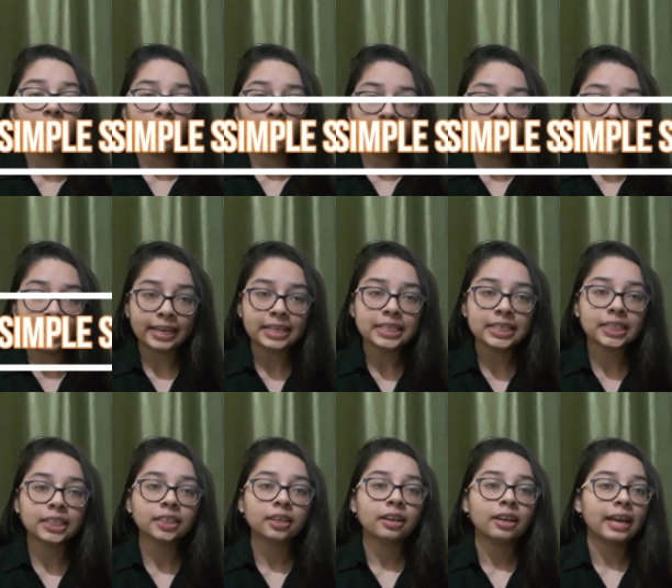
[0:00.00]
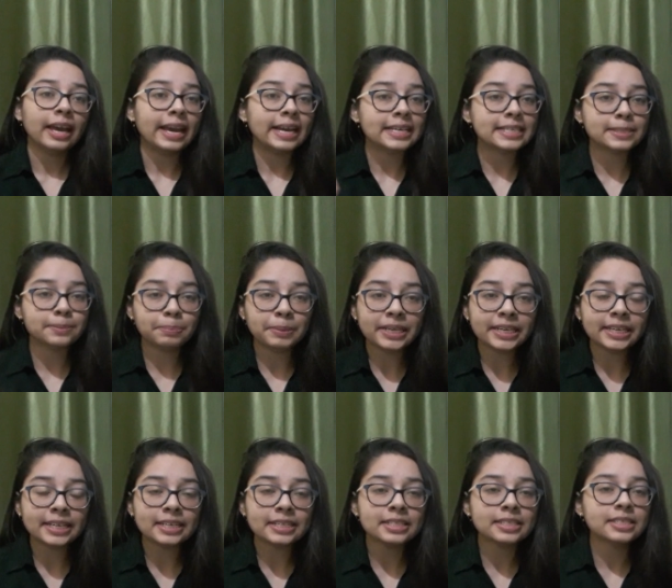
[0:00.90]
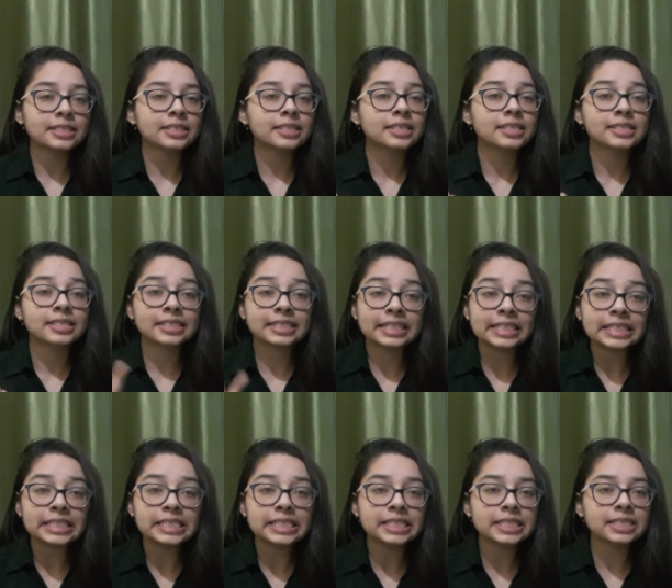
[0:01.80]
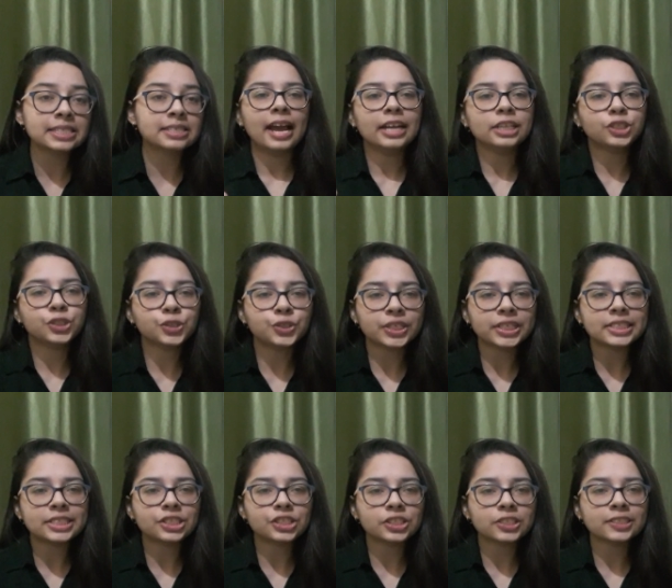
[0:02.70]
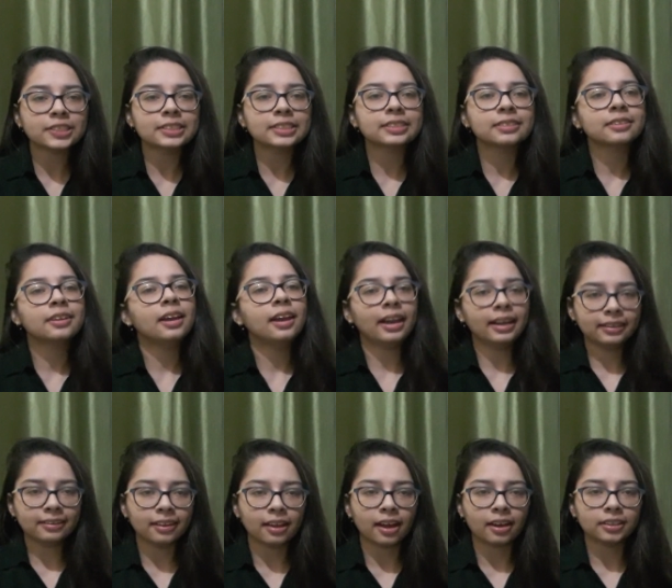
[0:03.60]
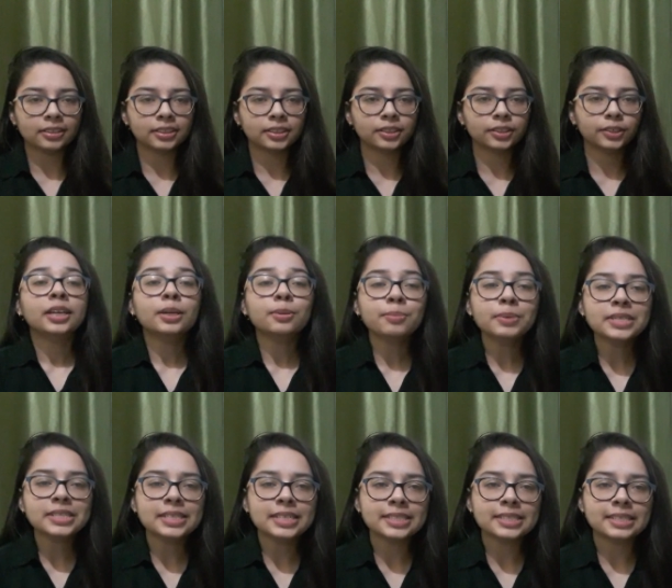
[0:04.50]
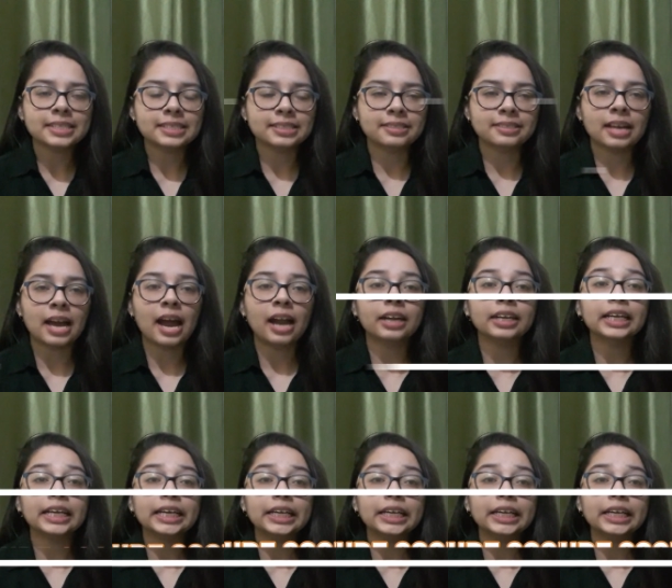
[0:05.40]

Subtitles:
like experience, skills, education, like that. Number 6 is that